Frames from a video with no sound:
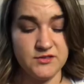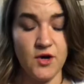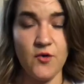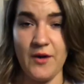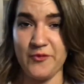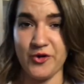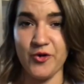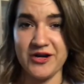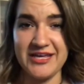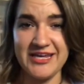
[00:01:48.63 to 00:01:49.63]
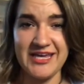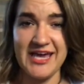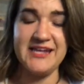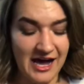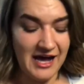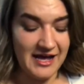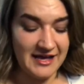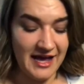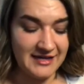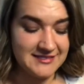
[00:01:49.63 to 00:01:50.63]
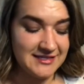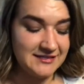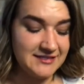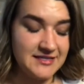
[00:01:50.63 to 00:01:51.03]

So I'm recording it again. I accidentally